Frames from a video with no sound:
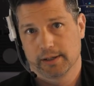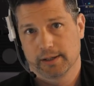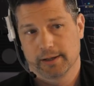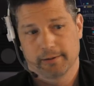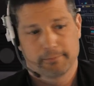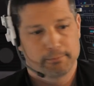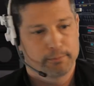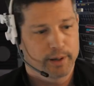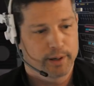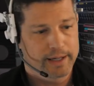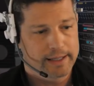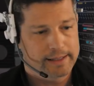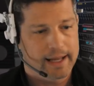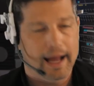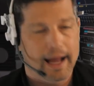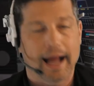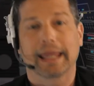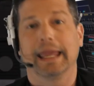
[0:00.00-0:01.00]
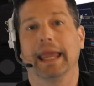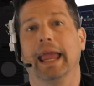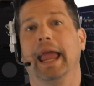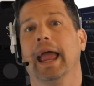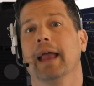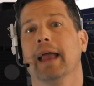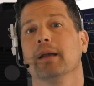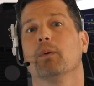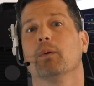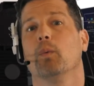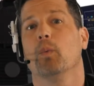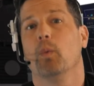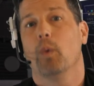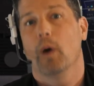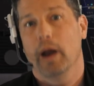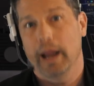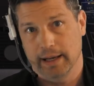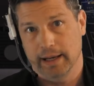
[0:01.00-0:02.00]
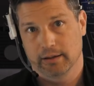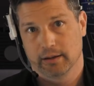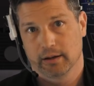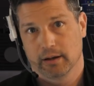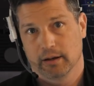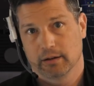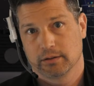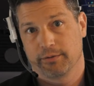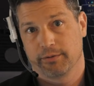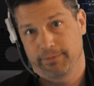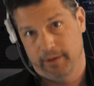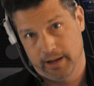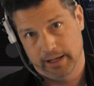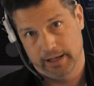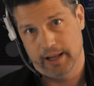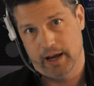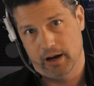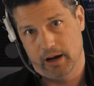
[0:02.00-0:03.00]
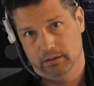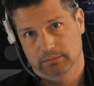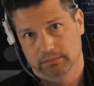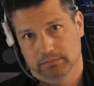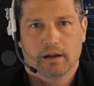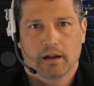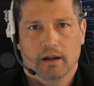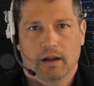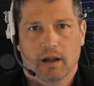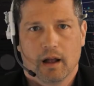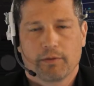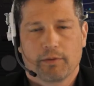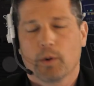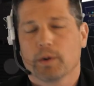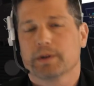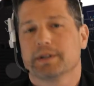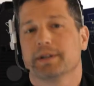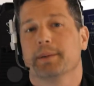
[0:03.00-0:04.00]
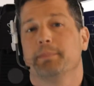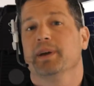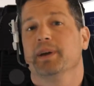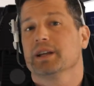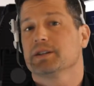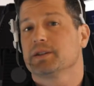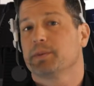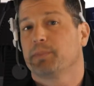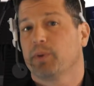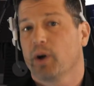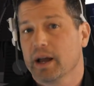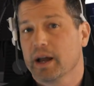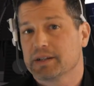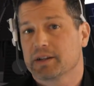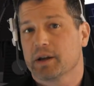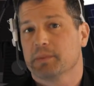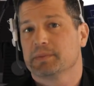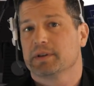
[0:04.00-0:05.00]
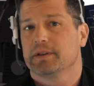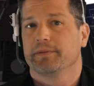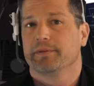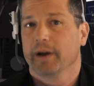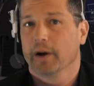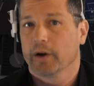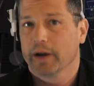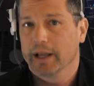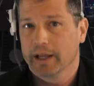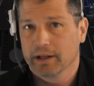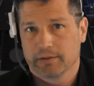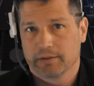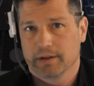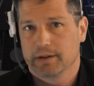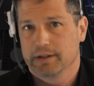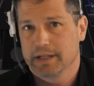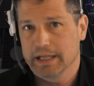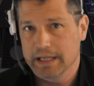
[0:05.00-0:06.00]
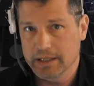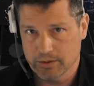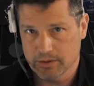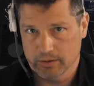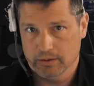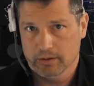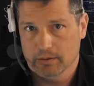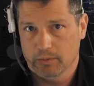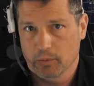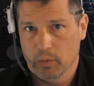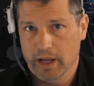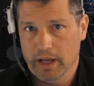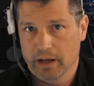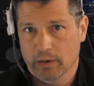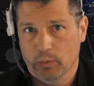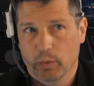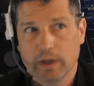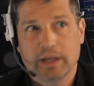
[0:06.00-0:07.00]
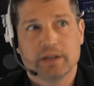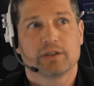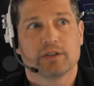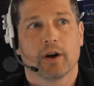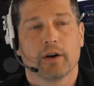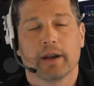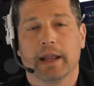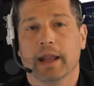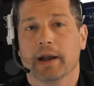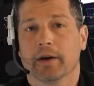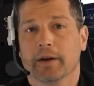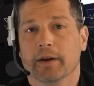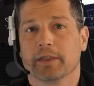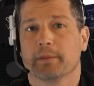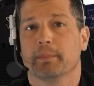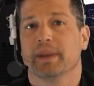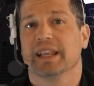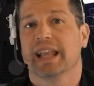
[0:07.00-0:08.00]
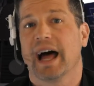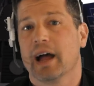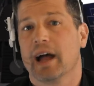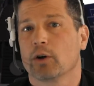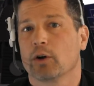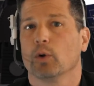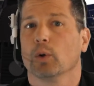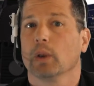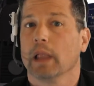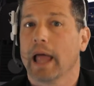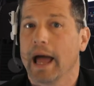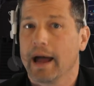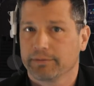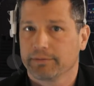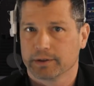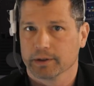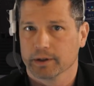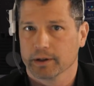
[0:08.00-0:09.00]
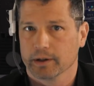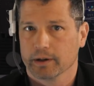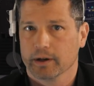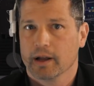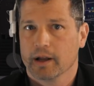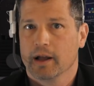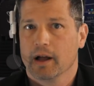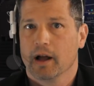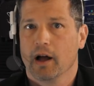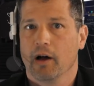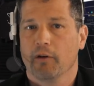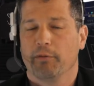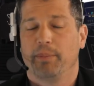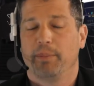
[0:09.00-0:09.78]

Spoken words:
But can't wait to find out. Of course, the biggest surprise comes at the very end of the teaser when we start hearing the maniacal laughter of